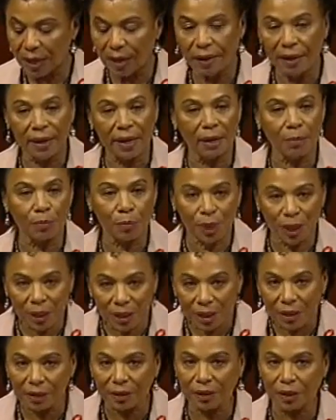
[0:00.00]
and
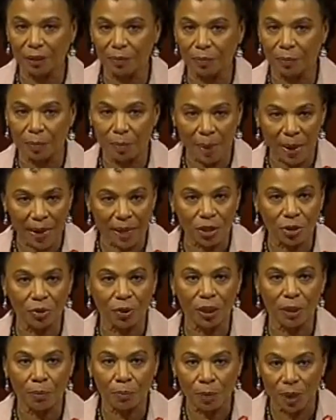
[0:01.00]
immediately, mind you,
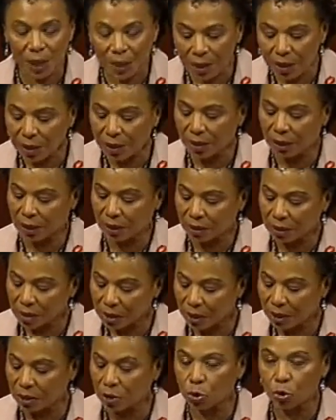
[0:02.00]
immediately
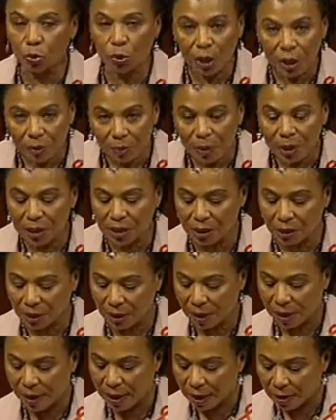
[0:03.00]
extend treatment to
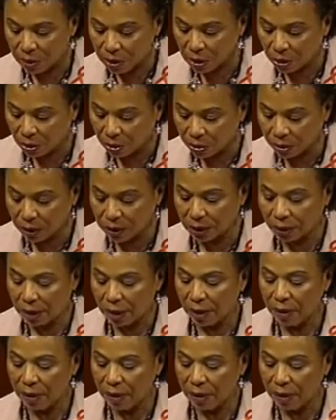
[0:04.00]
the households,